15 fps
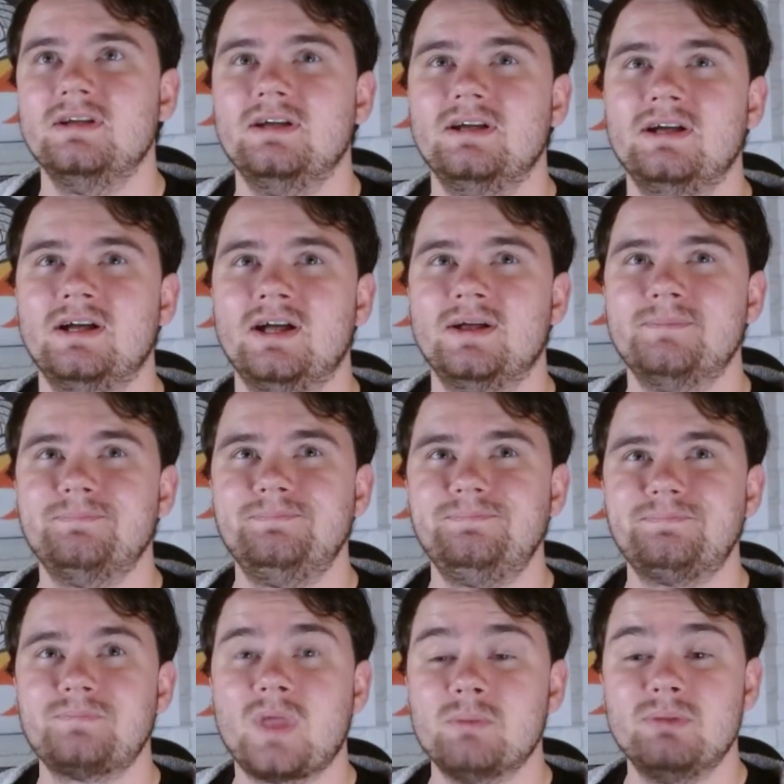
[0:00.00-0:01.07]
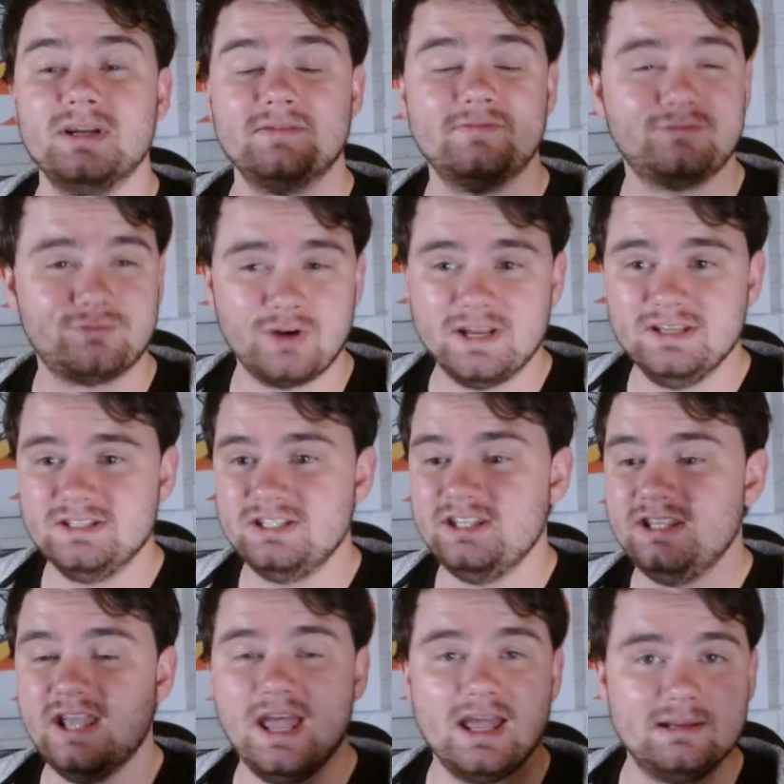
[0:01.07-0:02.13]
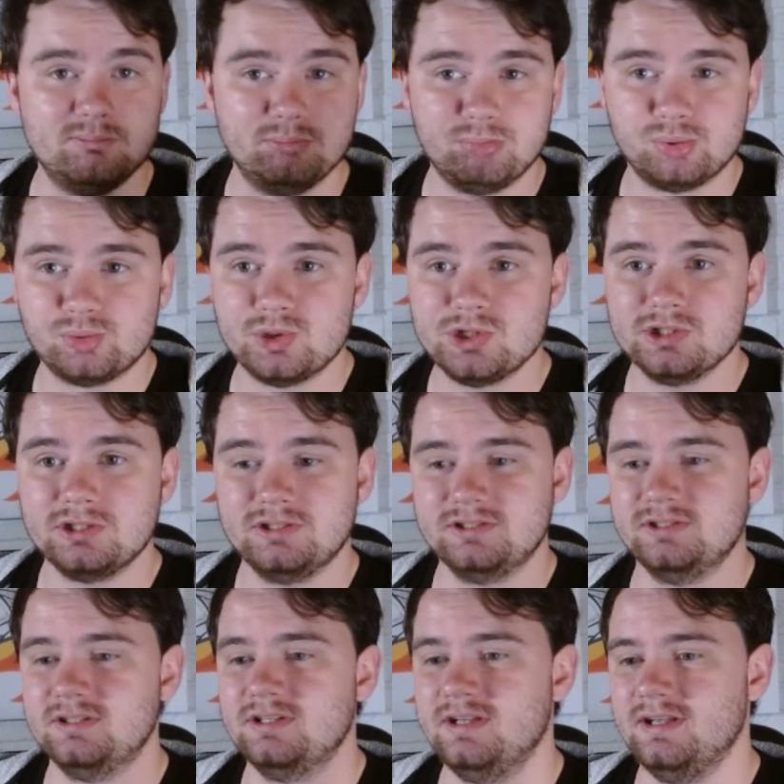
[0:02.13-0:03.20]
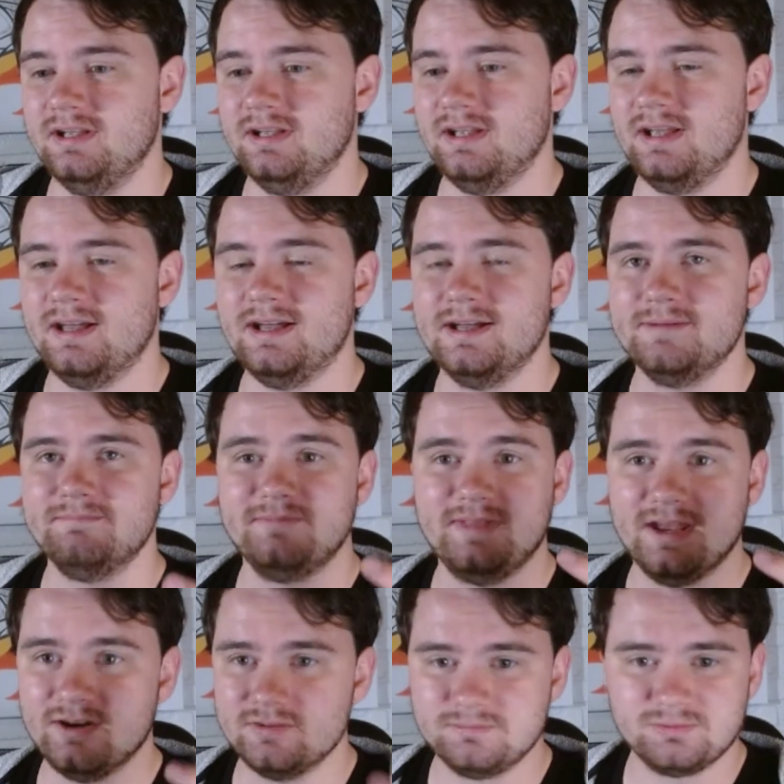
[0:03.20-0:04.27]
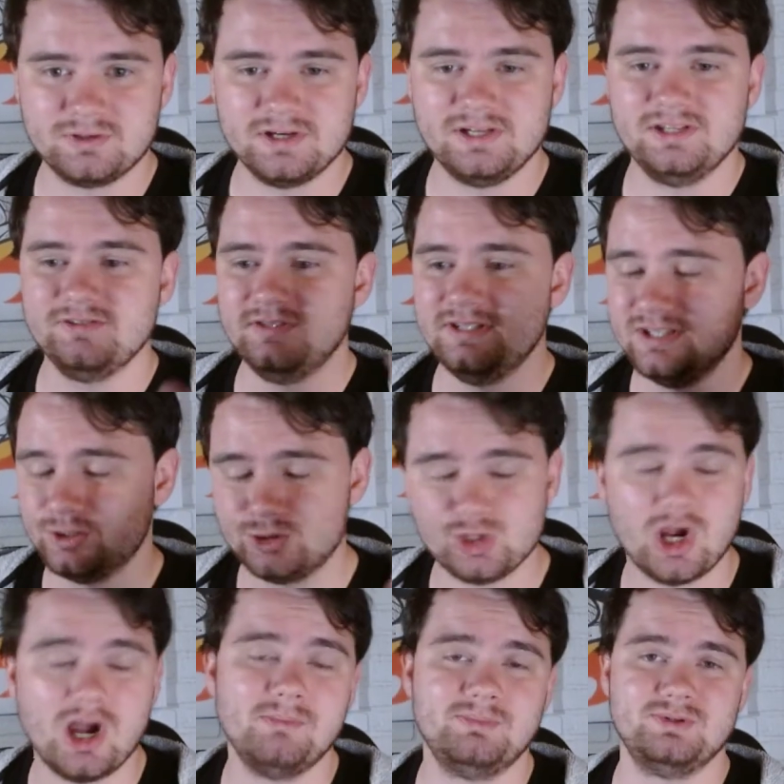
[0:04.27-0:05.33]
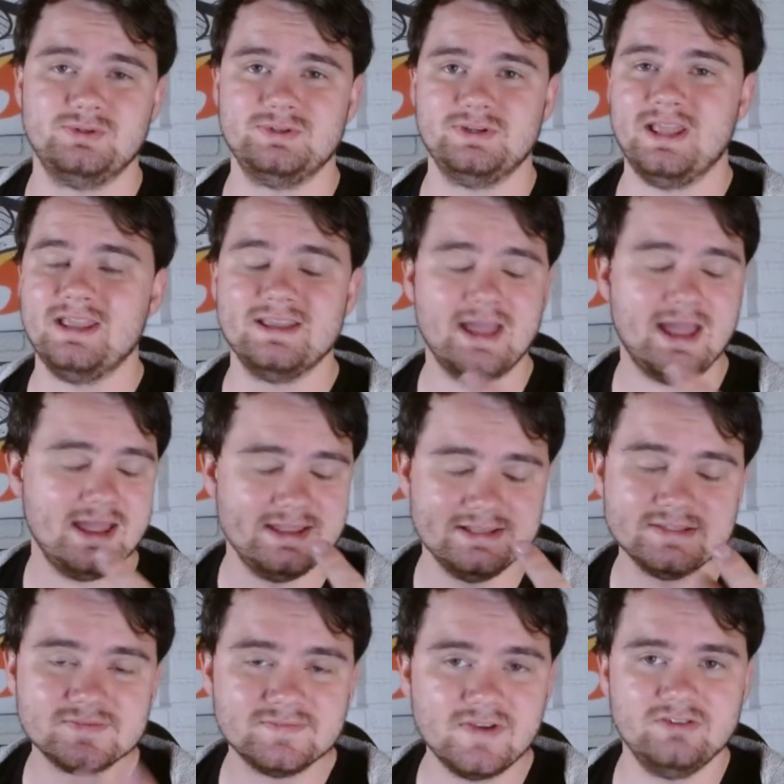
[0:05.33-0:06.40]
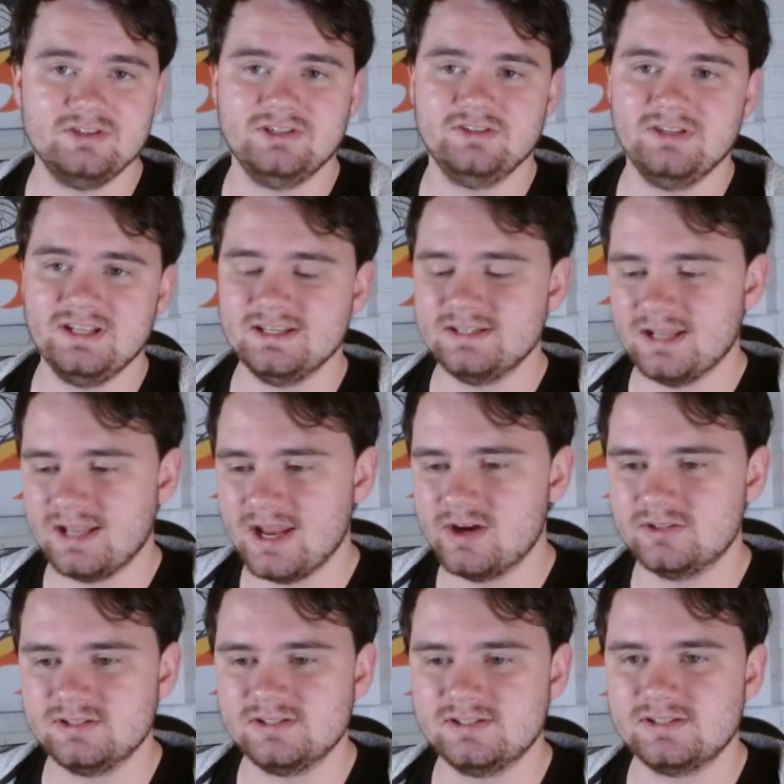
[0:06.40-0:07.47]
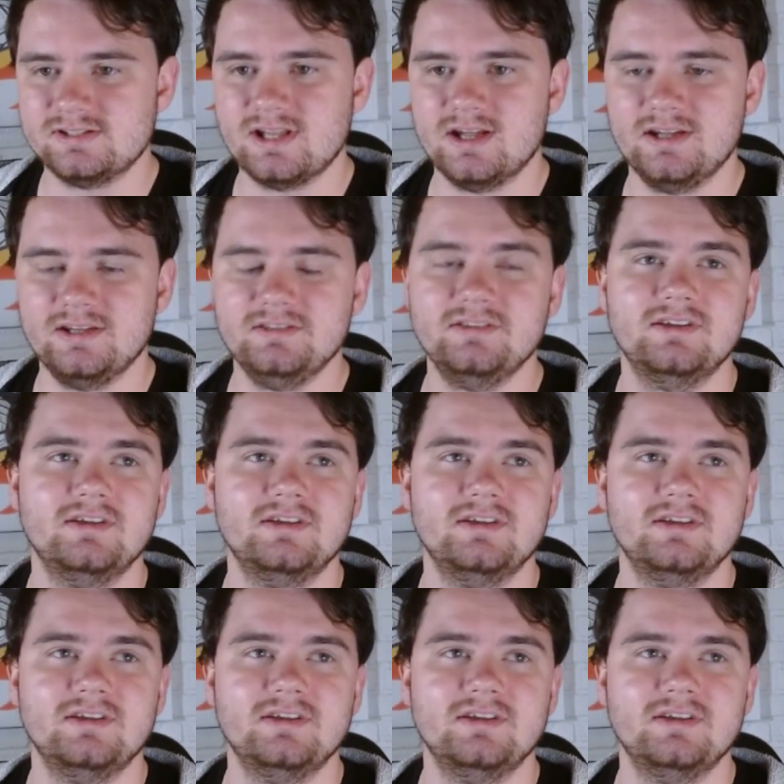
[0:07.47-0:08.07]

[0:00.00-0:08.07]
But Frankie and Brook, they're pretty unique. Chopper is very unique in a character design.